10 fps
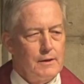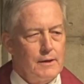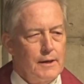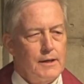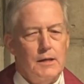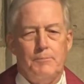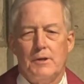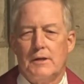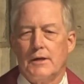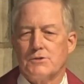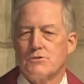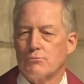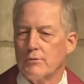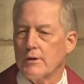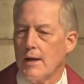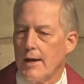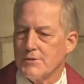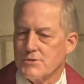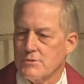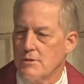And he begins to
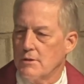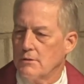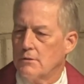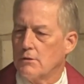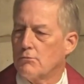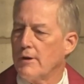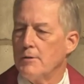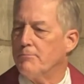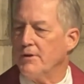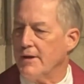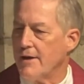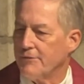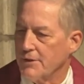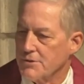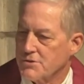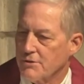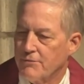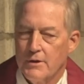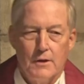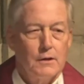realize the great benevolence of
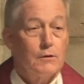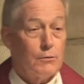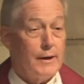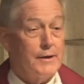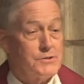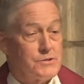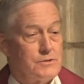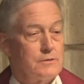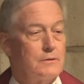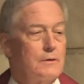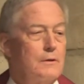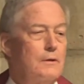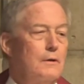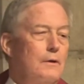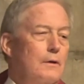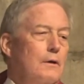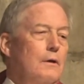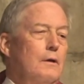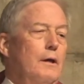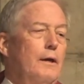grace
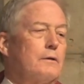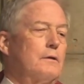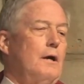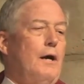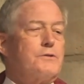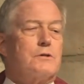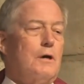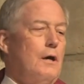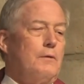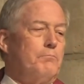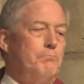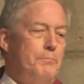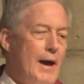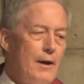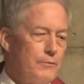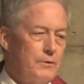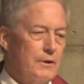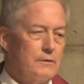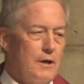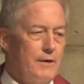and God's
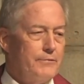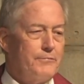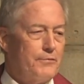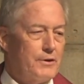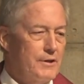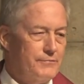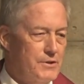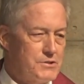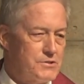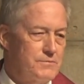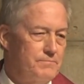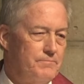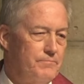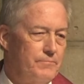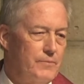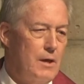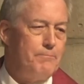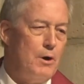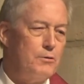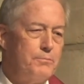unbounding love and forgiveness. They
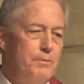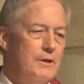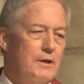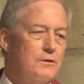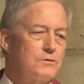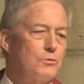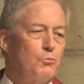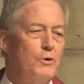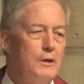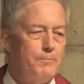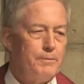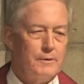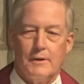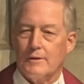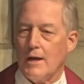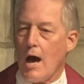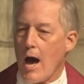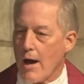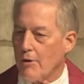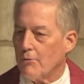both begin to weep in the
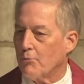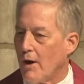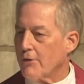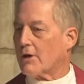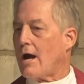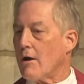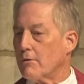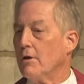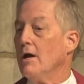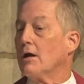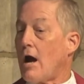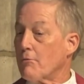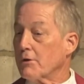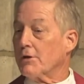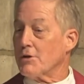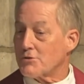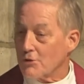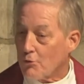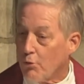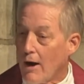aisle while the congregation
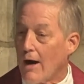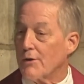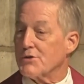and choir are